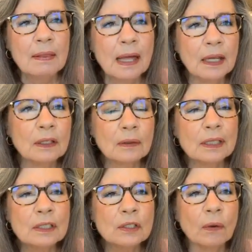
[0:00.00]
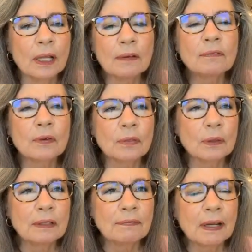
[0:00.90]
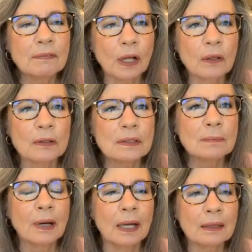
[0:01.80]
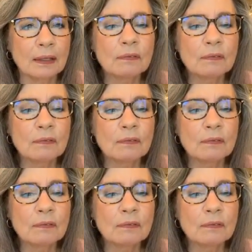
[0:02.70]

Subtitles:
that you can join for $35 a month.